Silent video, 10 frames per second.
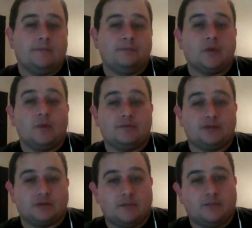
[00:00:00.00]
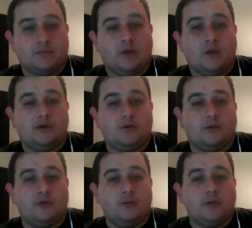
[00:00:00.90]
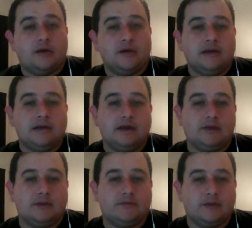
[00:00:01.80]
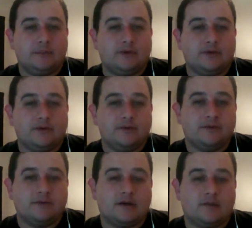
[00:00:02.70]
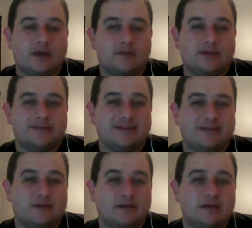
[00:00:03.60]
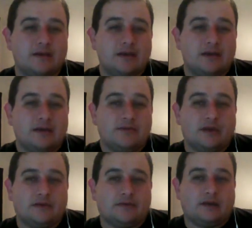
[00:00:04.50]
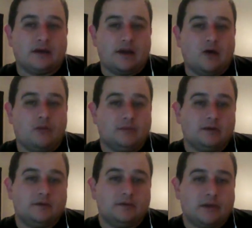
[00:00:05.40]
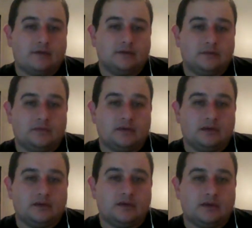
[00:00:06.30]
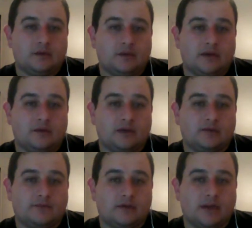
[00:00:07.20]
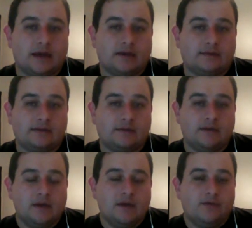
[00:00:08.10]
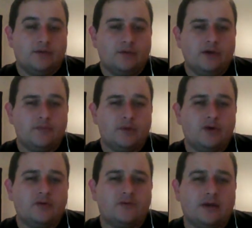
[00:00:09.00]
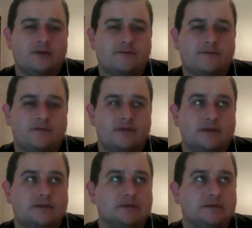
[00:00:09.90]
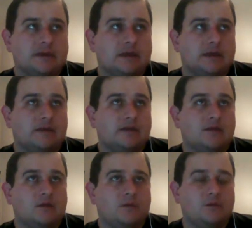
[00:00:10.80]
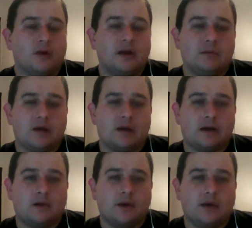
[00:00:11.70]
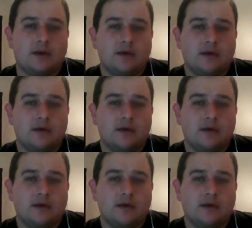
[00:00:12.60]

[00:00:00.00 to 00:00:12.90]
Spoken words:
We have a trip going to Aruba in November around Thanksgiving that I hope to have some significant weight loss for that. And the real motivator for this, getting worried about my weight,